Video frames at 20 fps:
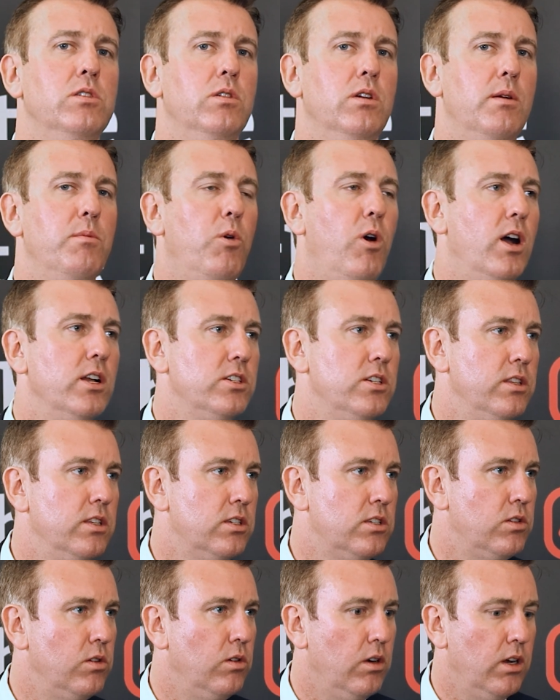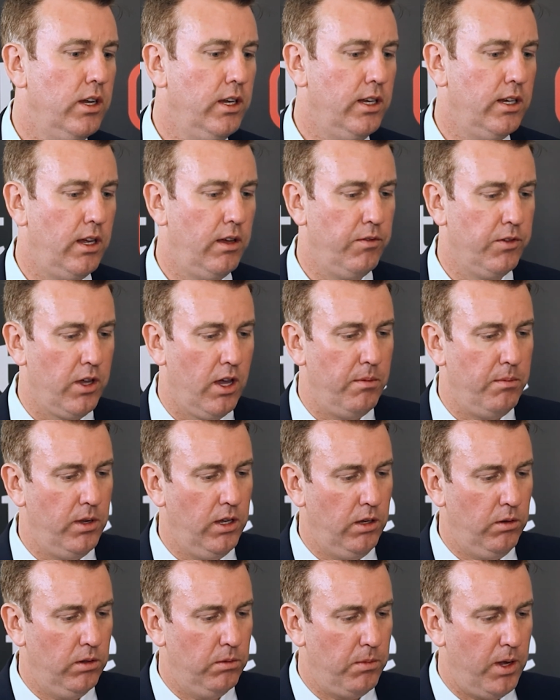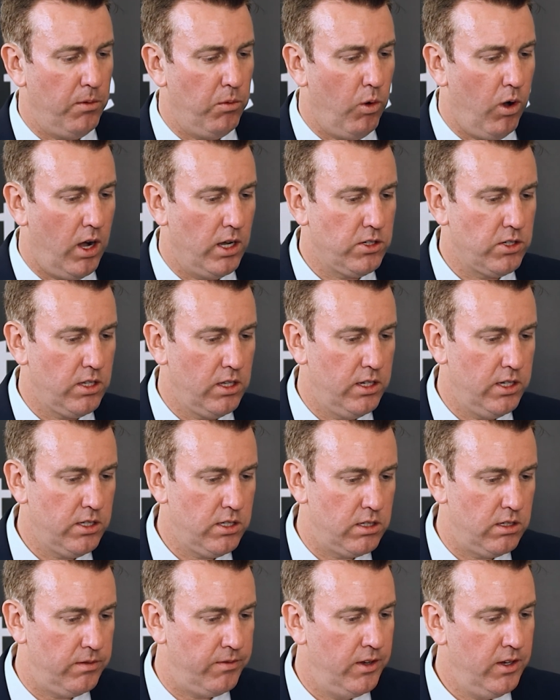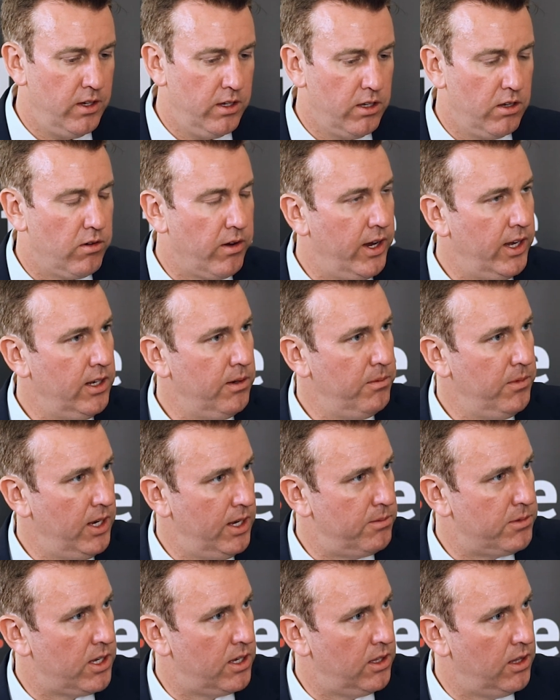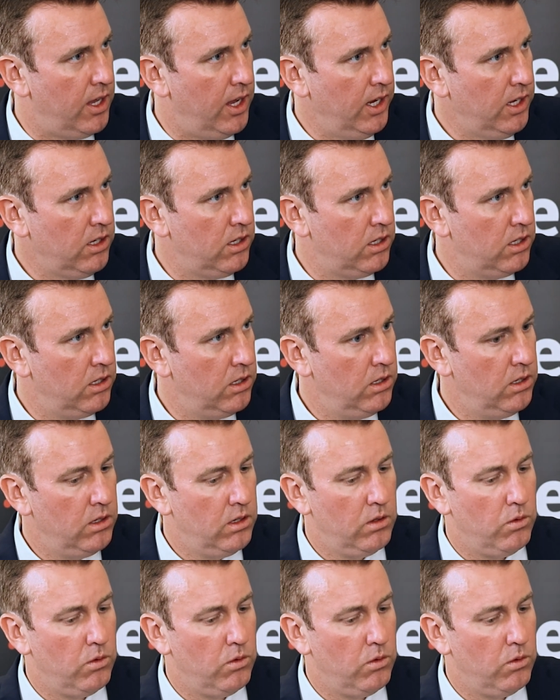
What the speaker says: or I'm watching the story and I've got my watch list of uranium names I like, mm-hmm.